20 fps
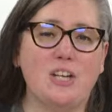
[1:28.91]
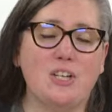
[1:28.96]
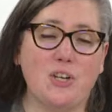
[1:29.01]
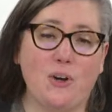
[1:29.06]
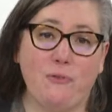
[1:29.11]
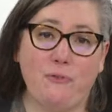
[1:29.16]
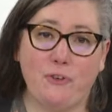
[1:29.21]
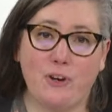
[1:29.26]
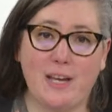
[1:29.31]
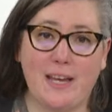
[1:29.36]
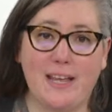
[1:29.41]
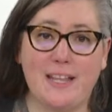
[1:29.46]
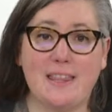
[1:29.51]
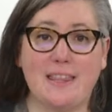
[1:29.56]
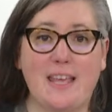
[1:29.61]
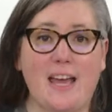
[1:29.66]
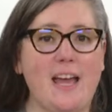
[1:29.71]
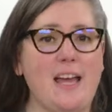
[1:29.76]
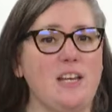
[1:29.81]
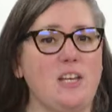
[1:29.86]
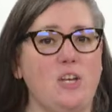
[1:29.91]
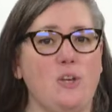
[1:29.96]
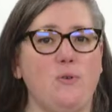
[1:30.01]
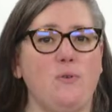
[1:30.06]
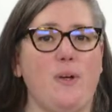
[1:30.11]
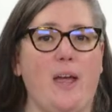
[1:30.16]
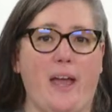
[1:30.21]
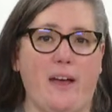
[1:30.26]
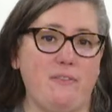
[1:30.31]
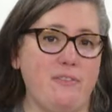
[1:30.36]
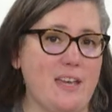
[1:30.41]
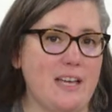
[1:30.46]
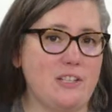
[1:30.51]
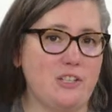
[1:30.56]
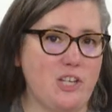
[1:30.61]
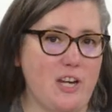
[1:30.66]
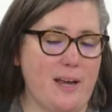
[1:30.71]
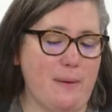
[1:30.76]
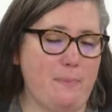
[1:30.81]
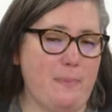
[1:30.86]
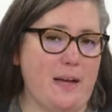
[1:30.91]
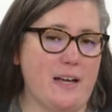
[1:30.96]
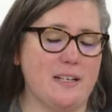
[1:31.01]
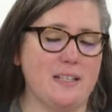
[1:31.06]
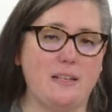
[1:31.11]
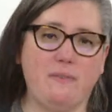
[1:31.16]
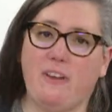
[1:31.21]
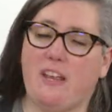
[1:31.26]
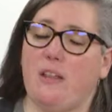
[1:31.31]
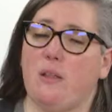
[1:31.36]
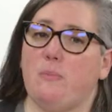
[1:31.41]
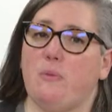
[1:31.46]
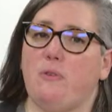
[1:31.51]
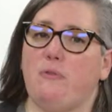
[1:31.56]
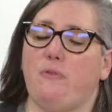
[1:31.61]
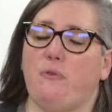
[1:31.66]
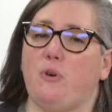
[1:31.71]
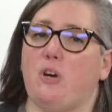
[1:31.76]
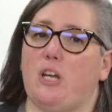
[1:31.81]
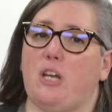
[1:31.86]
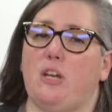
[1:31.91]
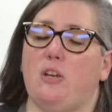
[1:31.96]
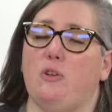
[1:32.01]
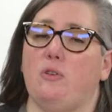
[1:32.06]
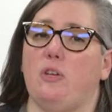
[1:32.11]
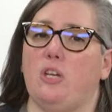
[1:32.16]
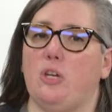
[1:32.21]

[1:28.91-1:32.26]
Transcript: don't forget that you have that chat box available for you.